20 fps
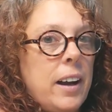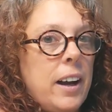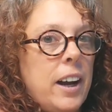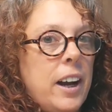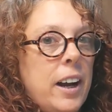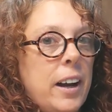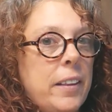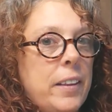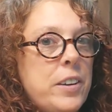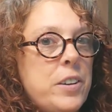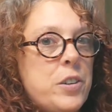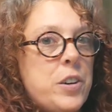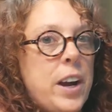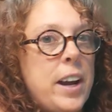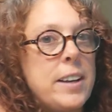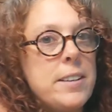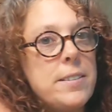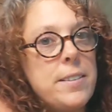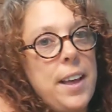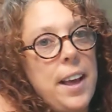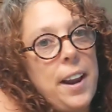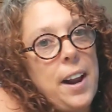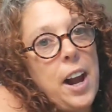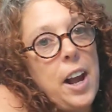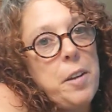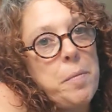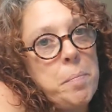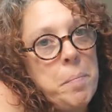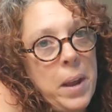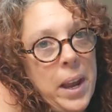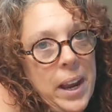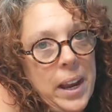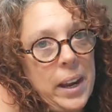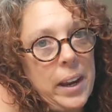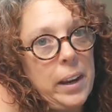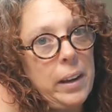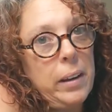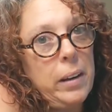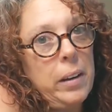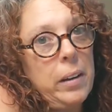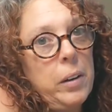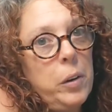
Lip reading: the dress that I made